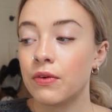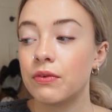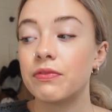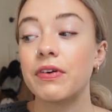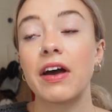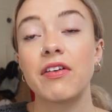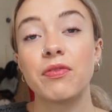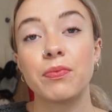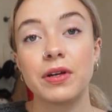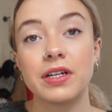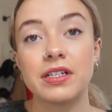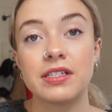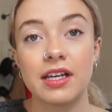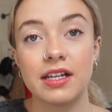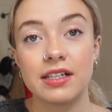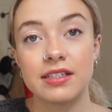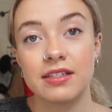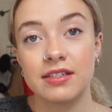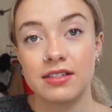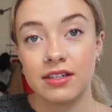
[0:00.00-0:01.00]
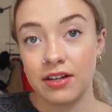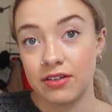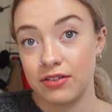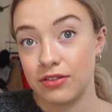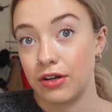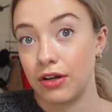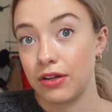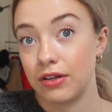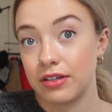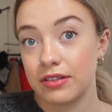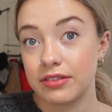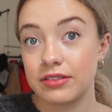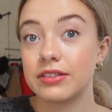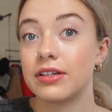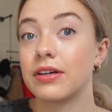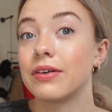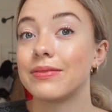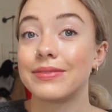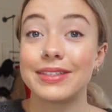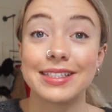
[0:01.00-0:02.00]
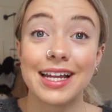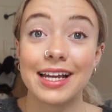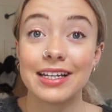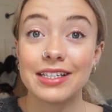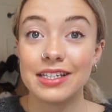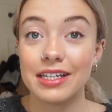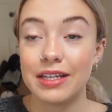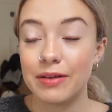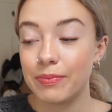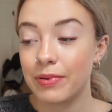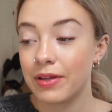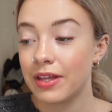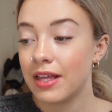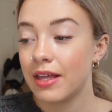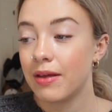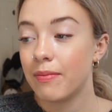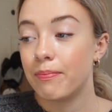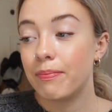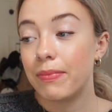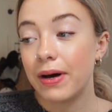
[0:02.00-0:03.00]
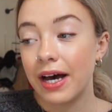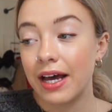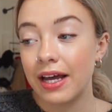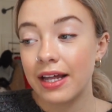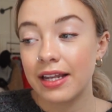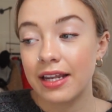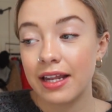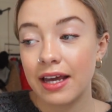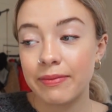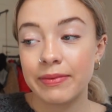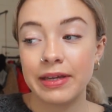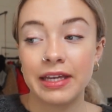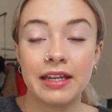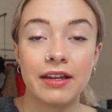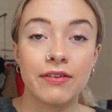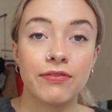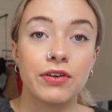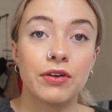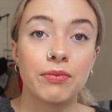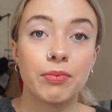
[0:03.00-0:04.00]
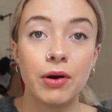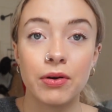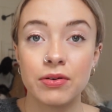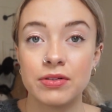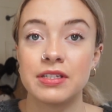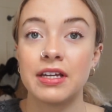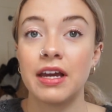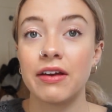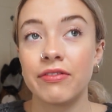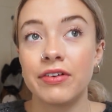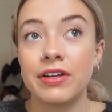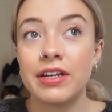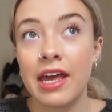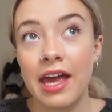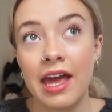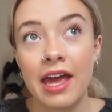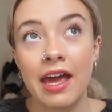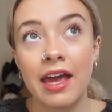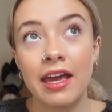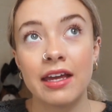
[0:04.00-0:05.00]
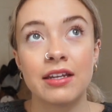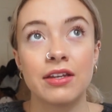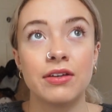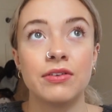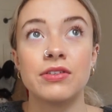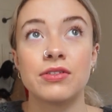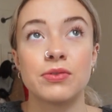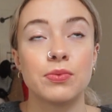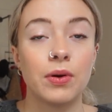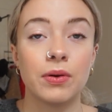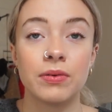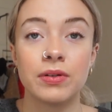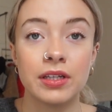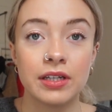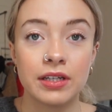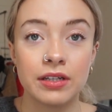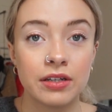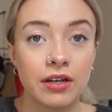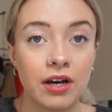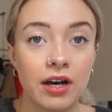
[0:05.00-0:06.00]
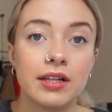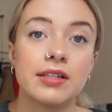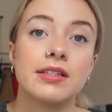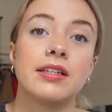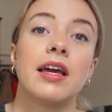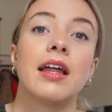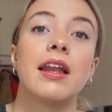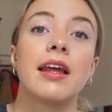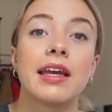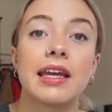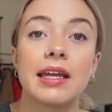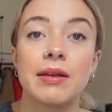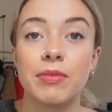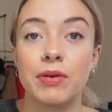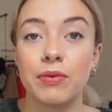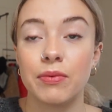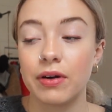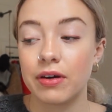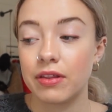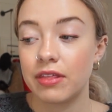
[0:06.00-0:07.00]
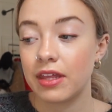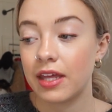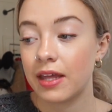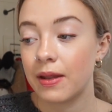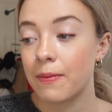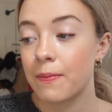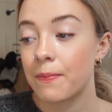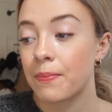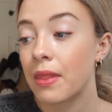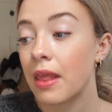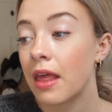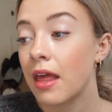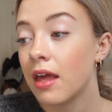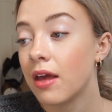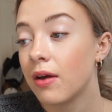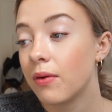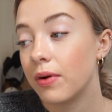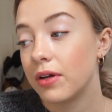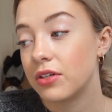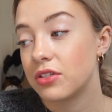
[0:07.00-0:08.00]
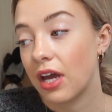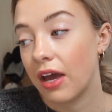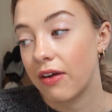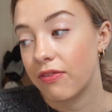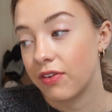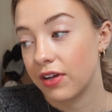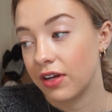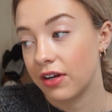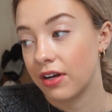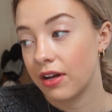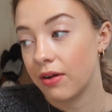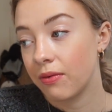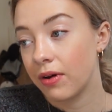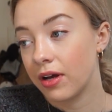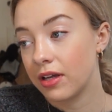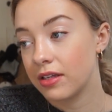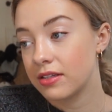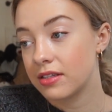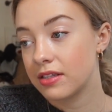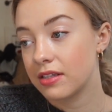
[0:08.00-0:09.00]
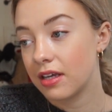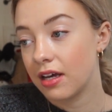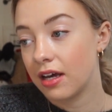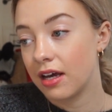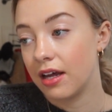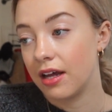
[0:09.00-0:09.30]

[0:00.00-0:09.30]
5 presets is $100, so it's not cheap. But I mean, if you're posting every day and you just want really good content, it can be worth it, which I figured it was.